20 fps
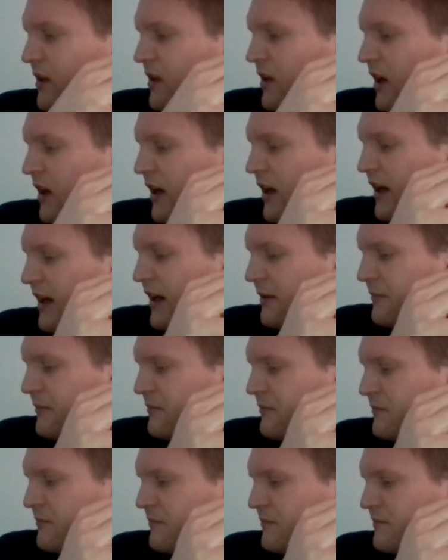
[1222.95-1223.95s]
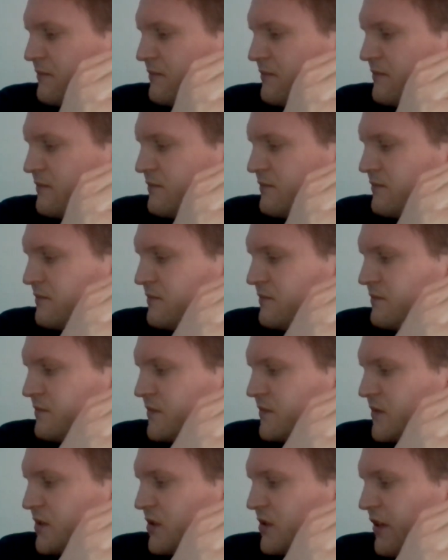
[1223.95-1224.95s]

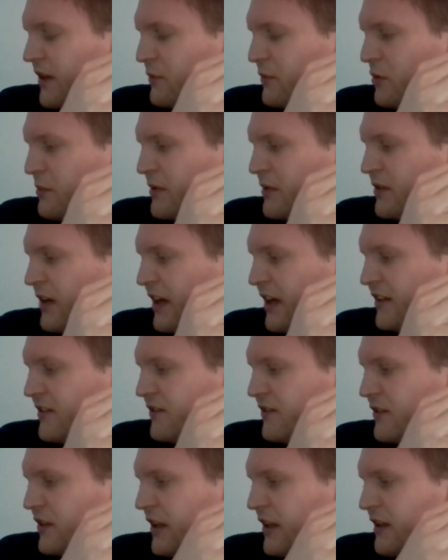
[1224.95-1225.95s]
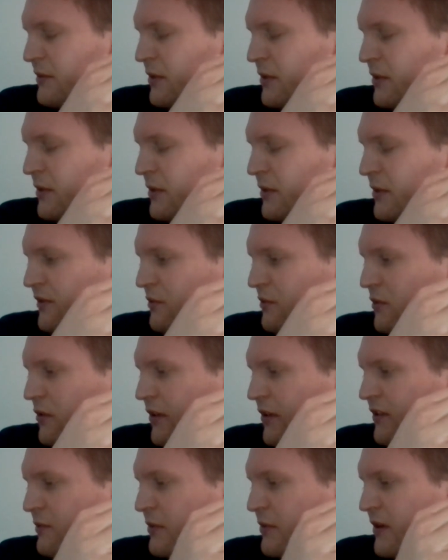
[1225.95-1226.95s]
So that would be nice if anybody has more
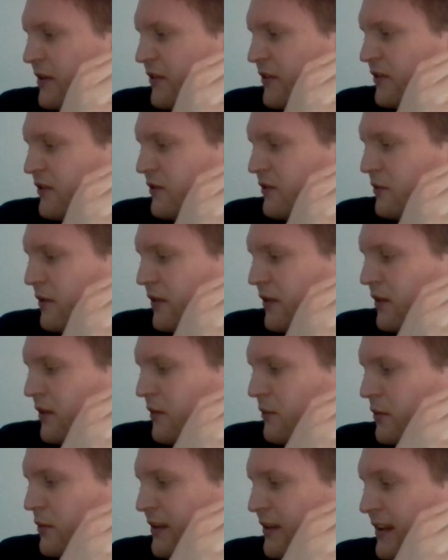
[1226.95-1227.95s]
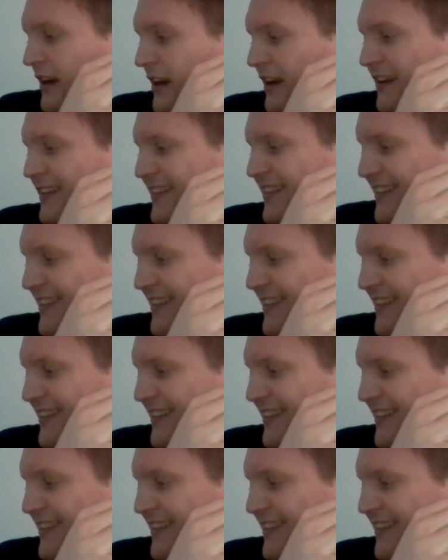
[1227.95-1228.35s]
experiences with that.